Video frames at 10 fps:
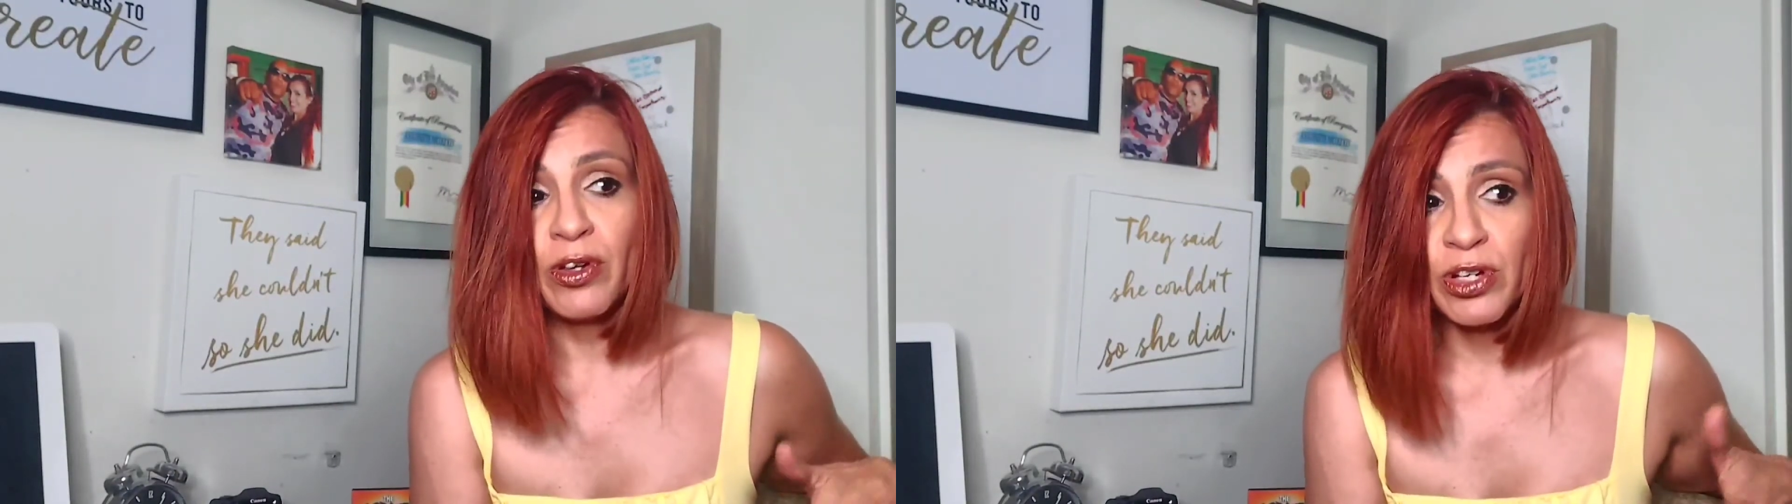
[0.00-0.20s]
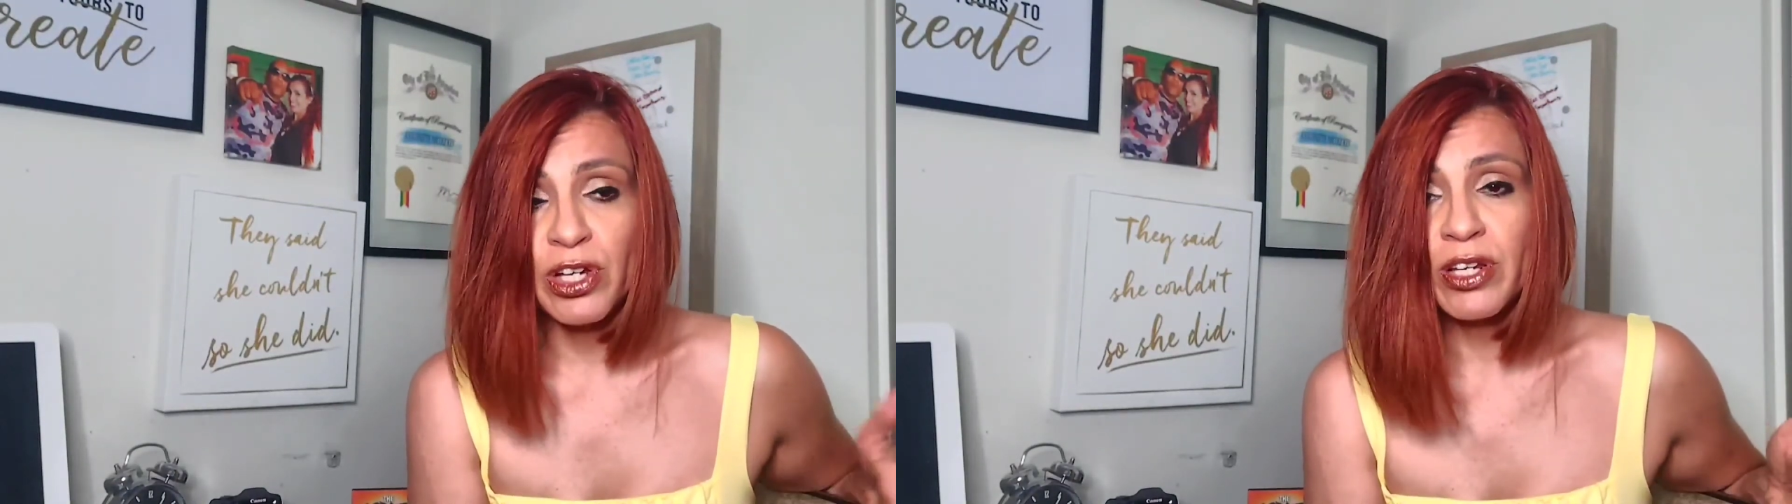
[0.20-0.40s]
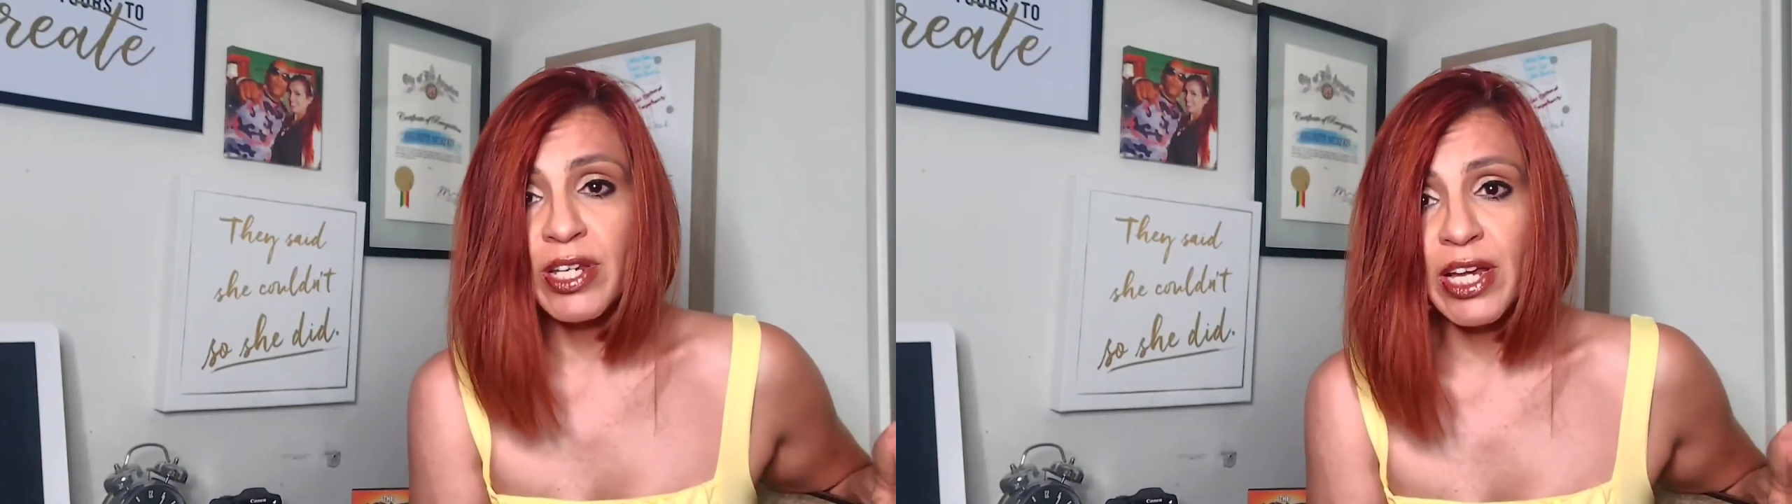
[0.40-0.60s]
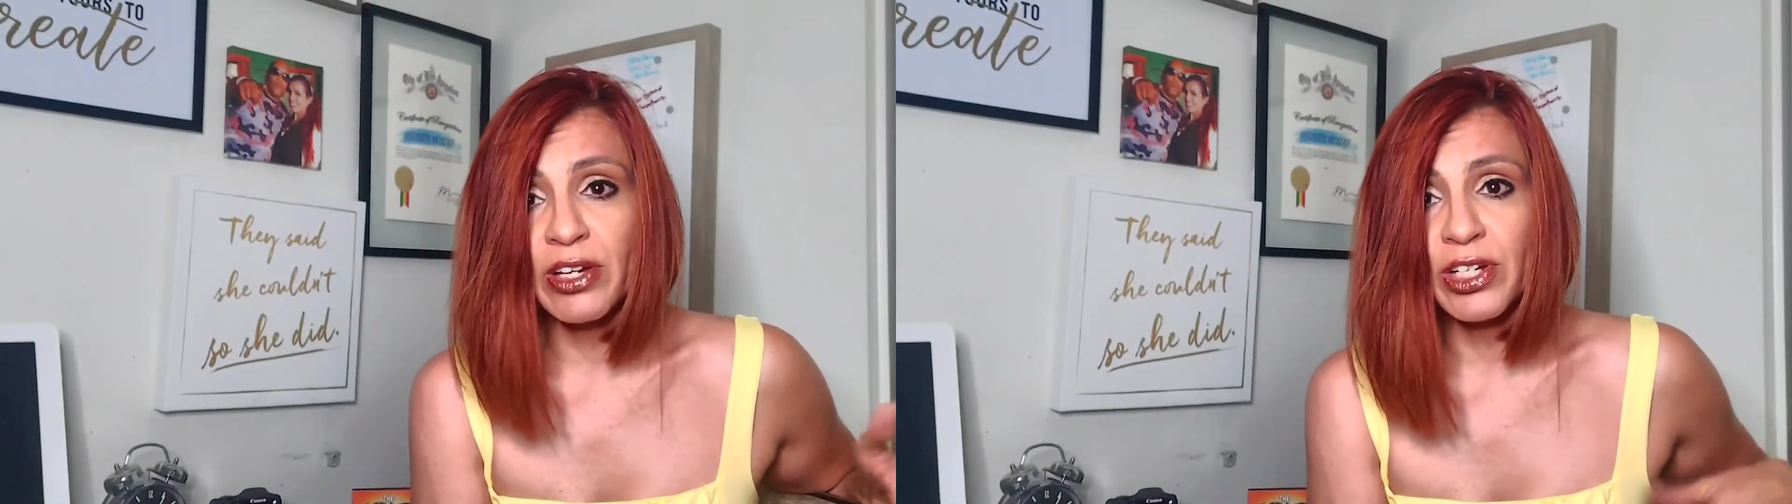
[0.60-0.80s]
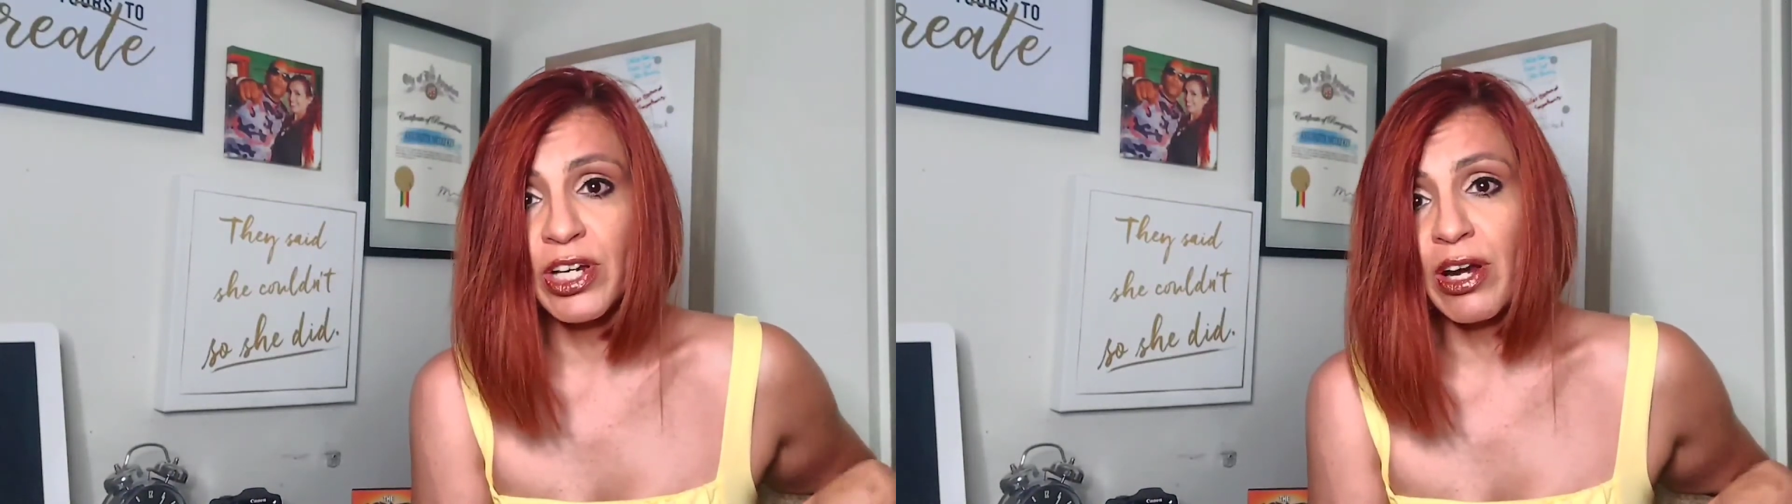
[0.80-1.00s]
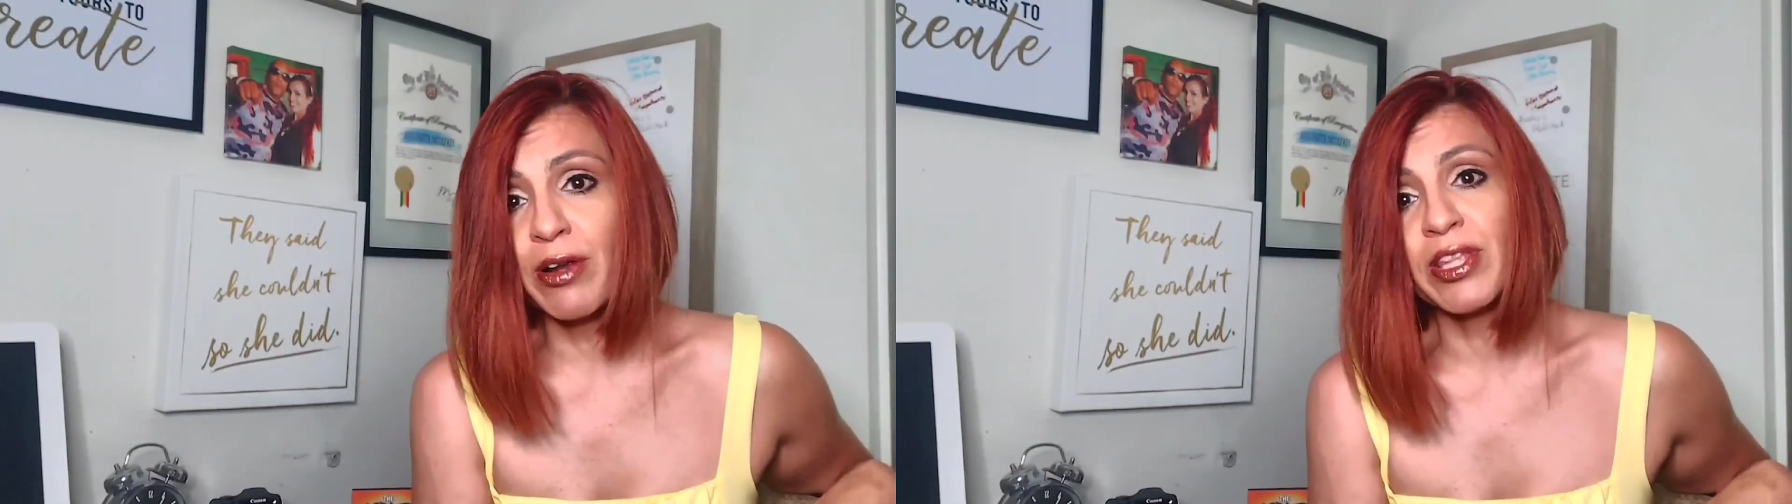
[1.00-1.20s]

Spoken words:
should take your share,